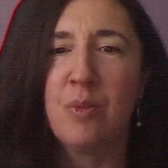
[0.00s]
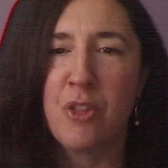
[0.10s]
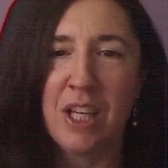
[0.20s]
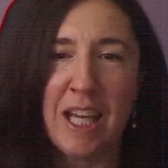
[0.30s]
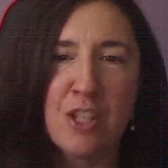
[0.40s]
with
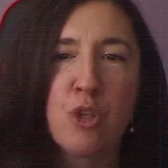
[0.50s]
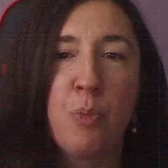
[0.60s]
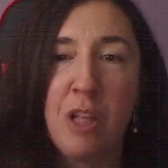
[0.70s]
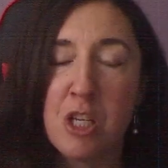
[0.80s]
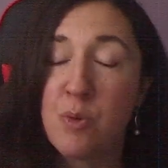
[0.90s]
a Cancer
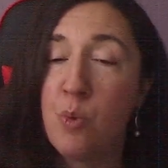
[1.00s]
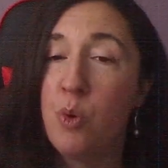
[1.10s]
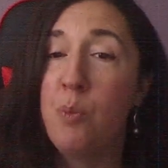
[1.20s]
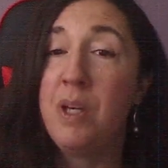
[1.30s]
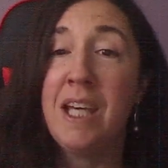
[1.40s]
placement
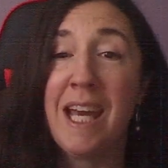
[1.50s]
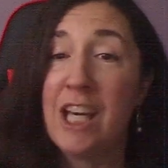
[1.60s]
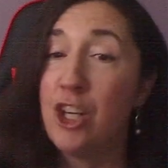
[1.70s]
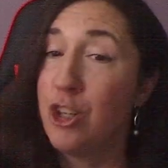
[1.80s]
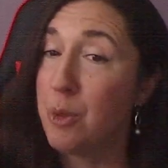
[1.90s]
will be a
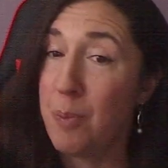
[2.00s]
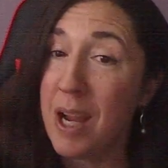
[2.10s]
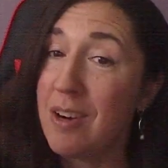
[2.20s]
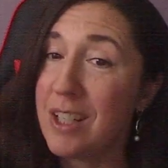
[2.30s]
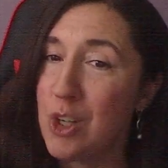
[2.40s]
good
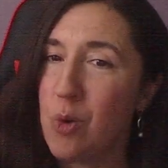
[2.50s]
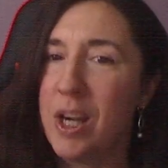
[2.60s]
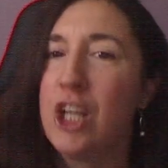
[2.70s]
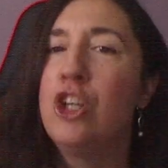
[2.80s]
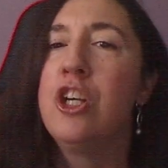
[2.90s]
parent or
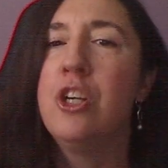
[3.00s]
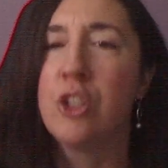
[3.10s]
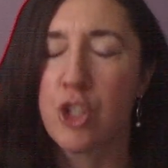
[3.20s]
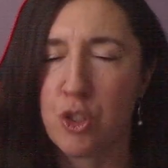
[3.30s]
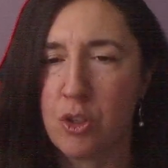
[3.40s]
a good
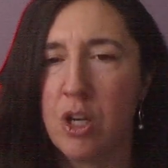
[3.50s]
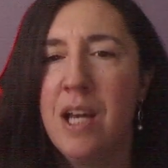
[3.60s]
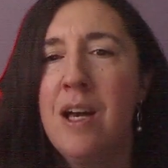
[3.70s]
nurturer,